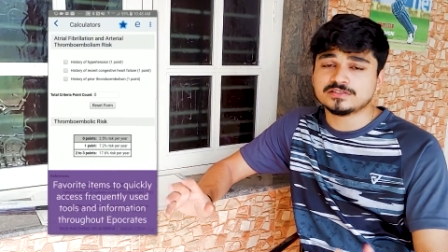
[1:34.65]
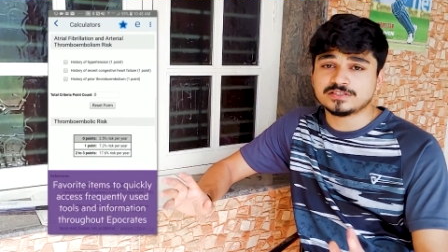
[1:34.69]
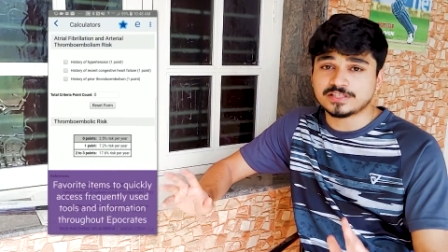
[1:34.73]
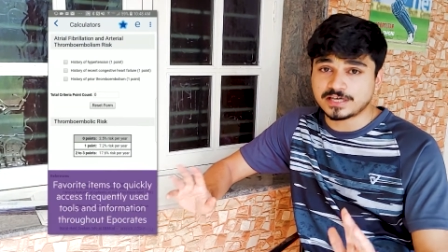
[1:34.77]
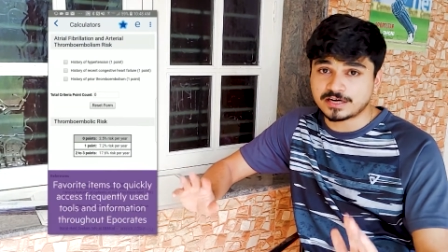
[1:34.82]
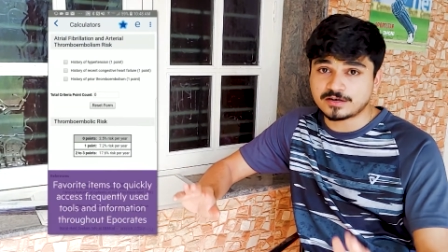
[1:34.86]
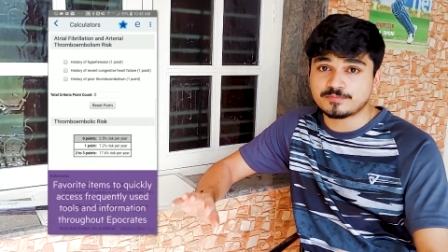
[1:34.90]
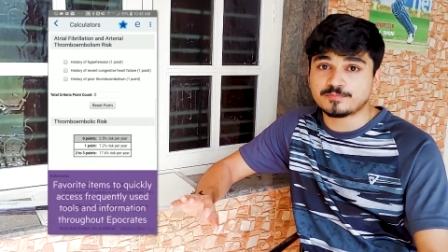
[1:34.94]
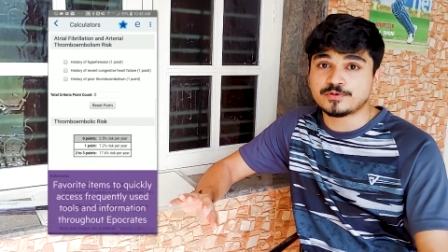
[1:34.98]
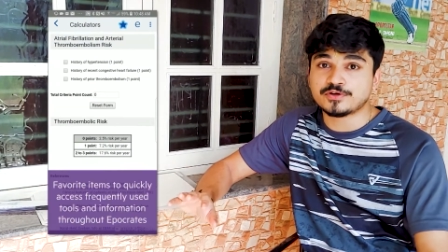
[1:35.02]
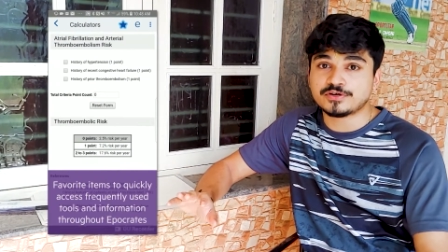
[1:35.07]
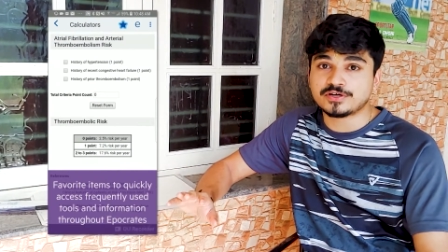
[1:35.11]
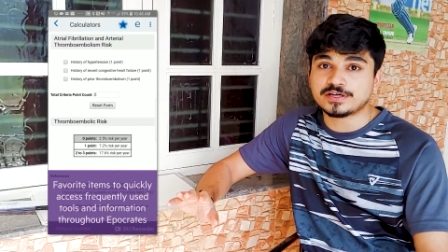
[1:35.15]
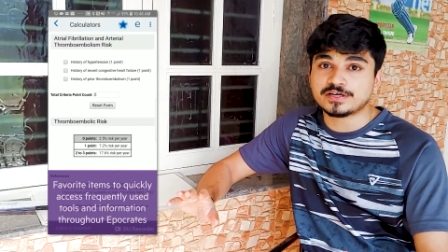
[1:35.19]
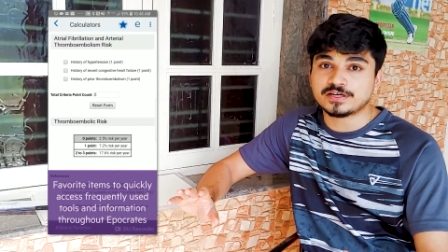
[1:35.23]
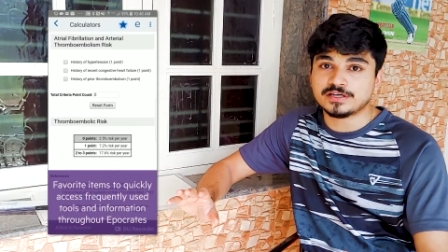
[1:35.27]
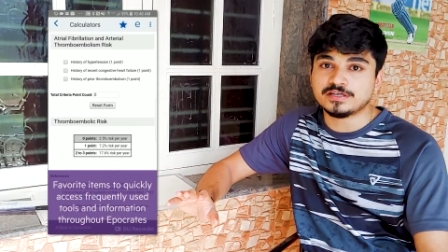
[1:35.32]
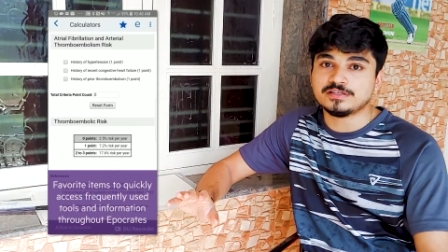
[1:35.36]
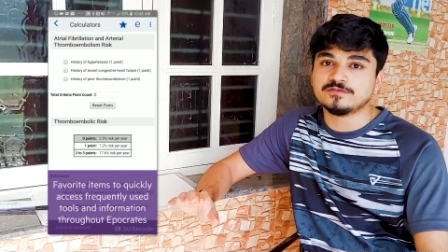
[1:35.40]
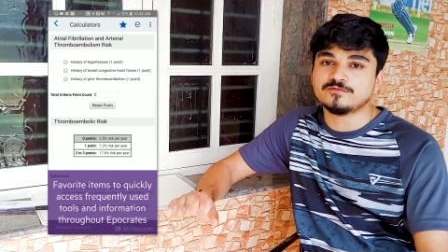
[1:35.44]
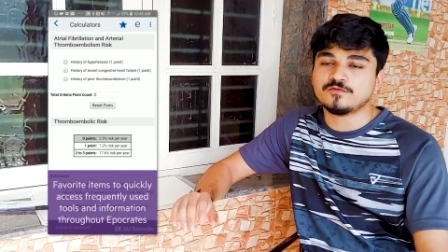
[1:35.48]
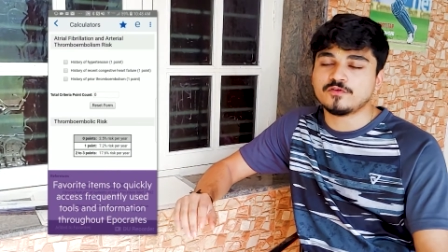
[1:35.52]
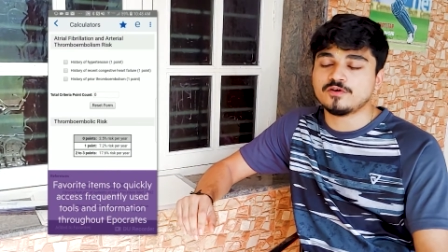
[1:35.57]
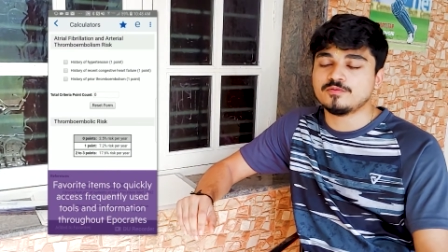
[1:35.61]
therapeutical
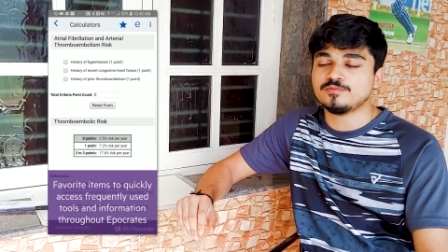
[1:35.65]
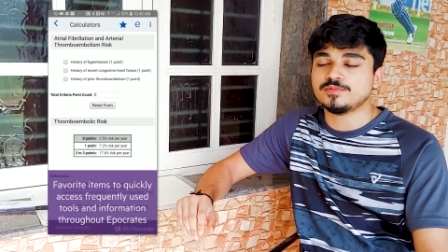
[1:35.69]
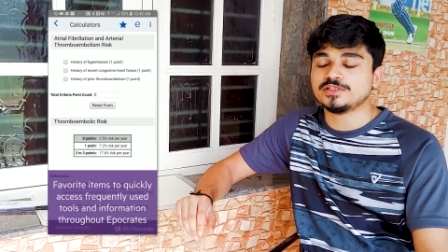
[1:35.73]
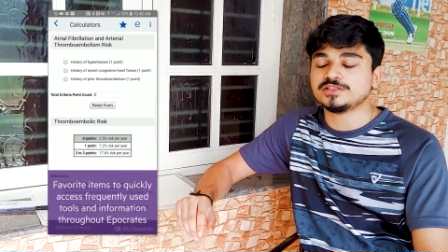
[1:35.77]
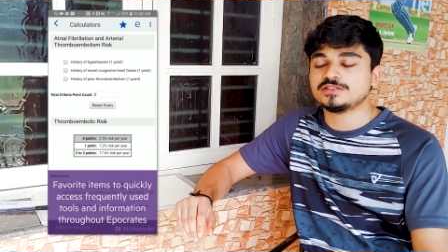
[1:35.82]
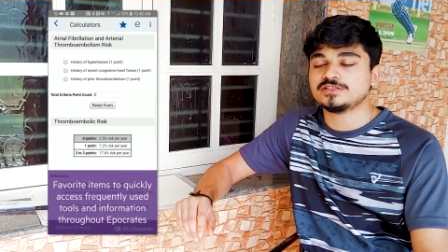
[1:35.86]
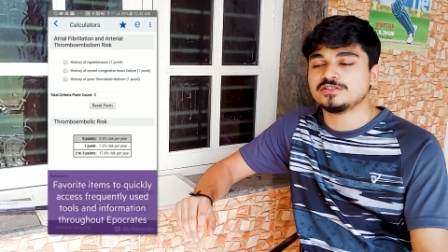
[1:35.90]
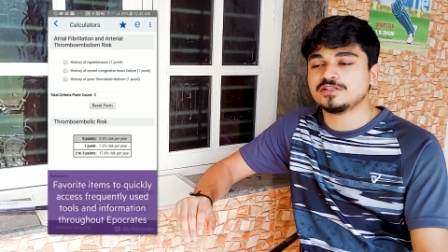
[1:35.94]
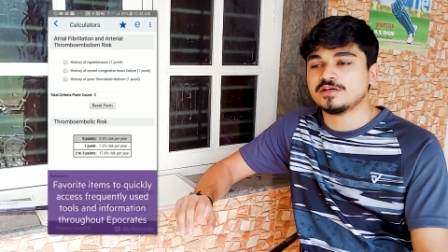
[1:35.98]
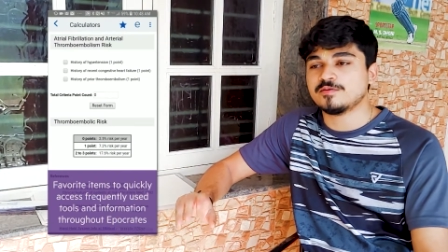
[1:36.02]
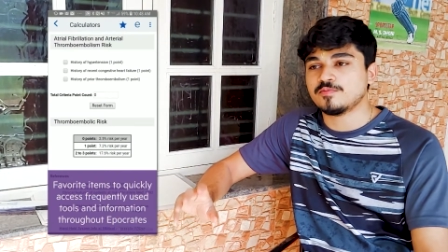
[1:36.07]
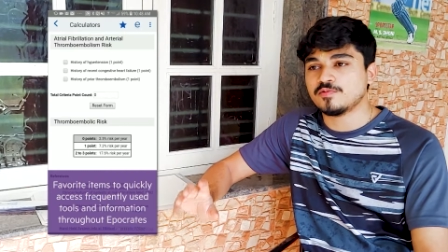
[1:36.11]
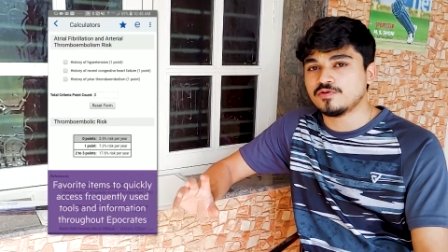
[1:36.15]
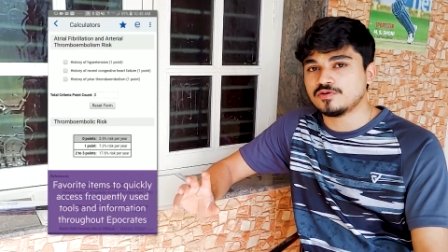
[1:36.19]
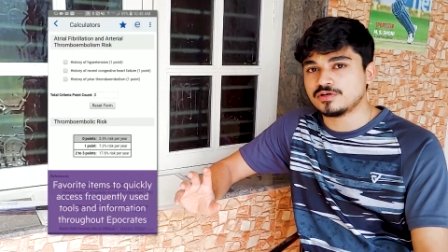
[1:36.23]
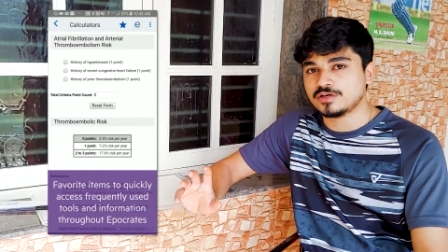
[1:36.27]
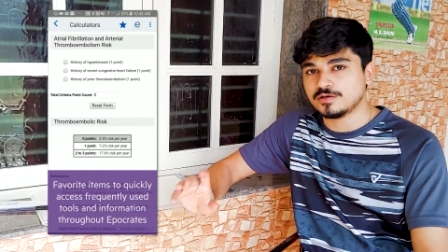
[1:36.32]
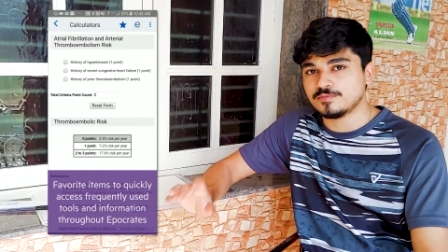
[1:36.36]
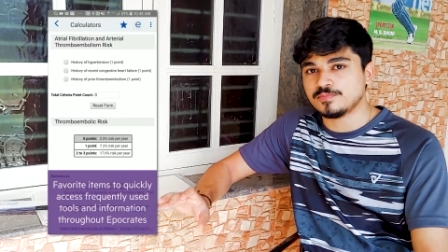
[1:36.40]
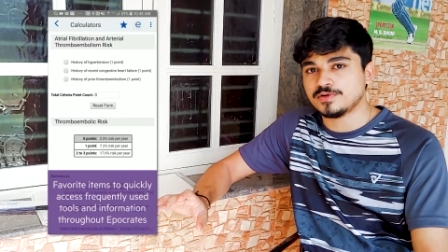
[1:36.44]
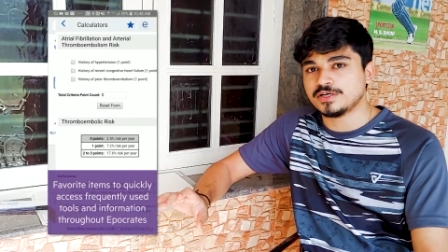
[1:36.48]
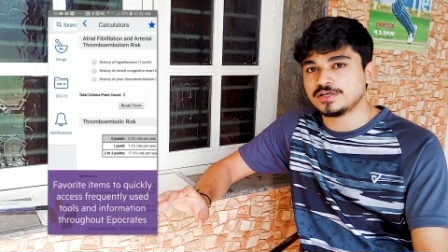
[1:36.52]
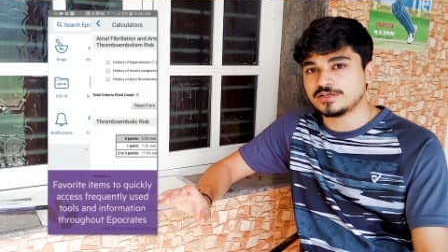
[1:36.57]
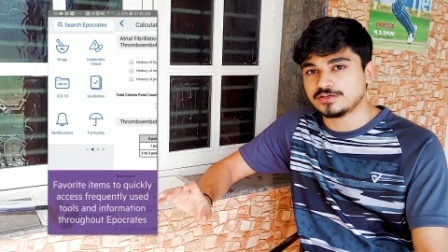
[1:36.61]
information about
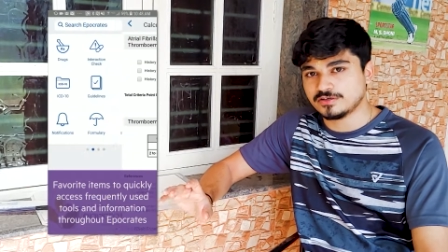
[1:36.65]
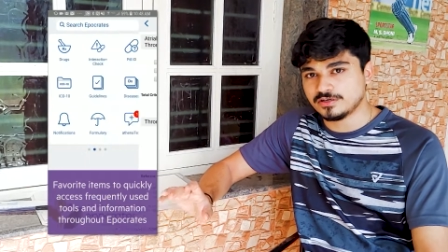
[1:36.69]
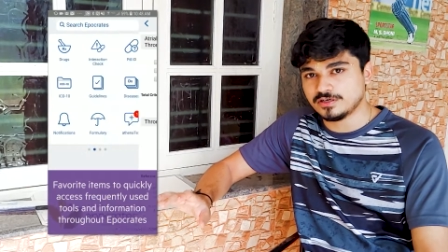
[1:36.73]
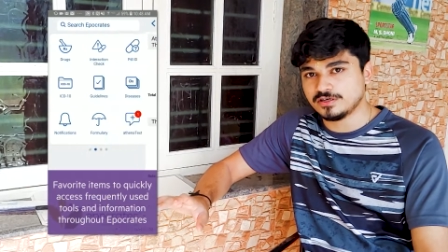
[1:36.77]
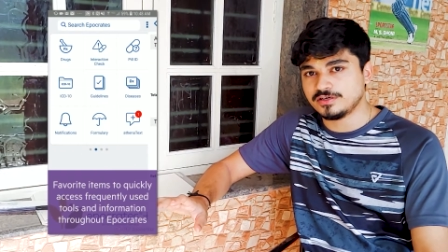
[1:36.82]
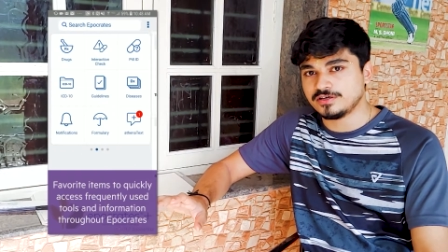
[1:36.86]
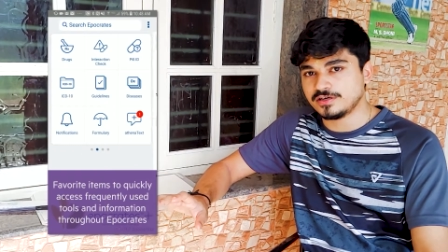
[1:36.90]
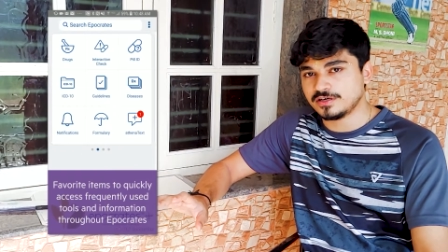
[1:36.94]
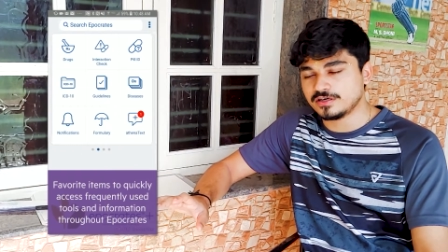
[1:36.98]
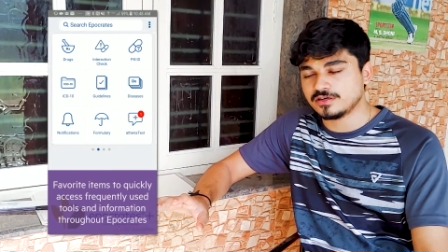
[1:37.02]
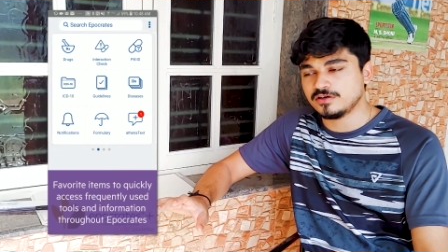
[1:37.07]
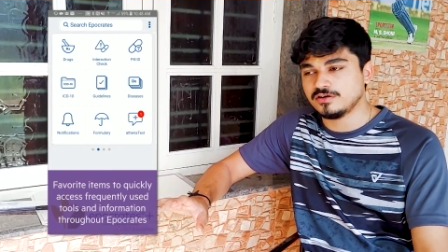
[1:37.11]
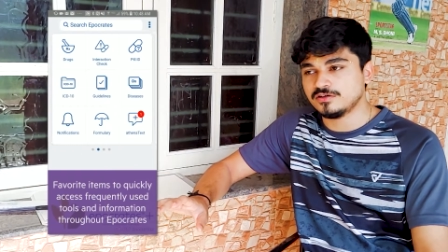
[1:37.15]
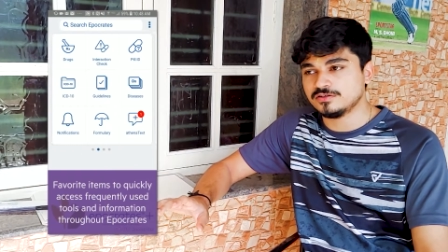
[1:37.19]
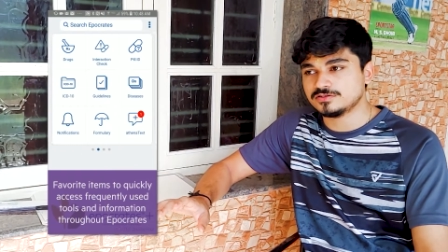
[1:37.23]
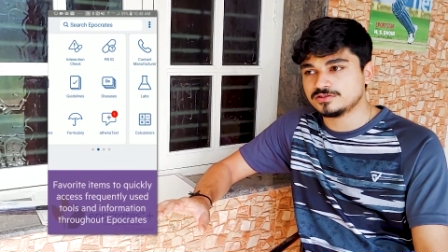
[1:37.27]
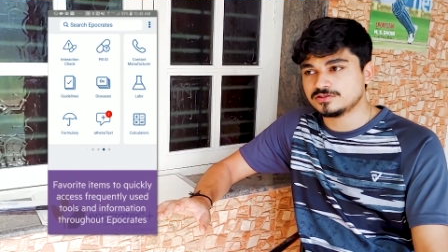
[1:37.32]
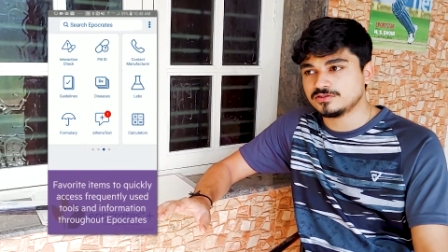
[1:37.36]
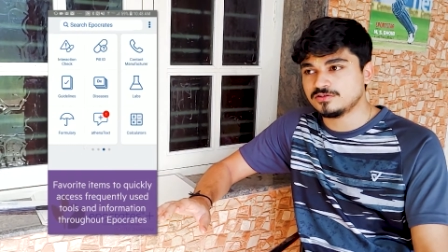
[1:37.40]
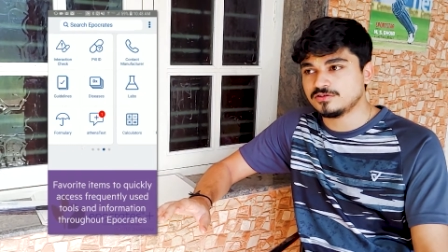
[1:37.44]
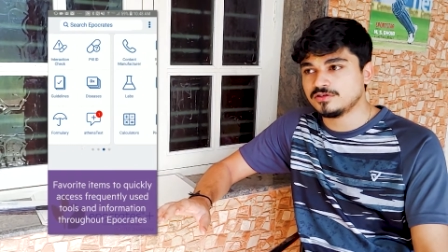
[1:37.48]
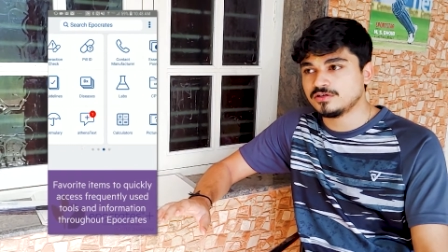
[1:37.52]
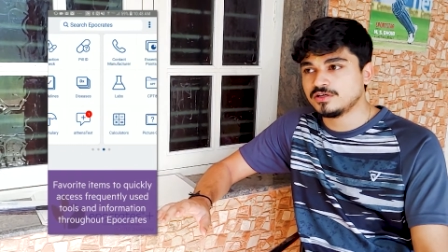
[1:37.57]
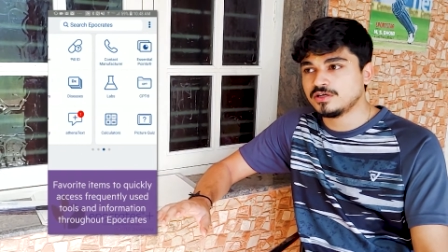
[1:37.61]
a particular drug
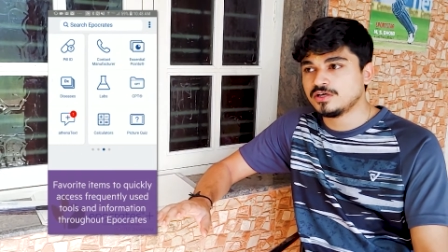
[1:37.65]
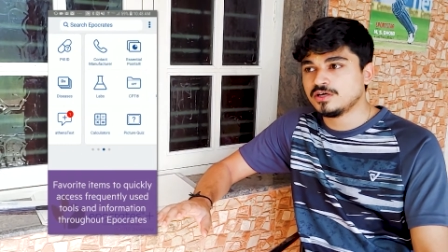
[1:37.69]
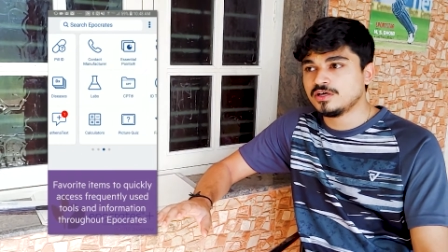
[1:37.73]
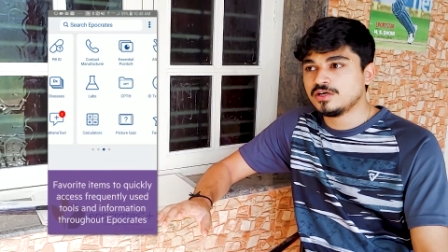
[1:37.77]
also.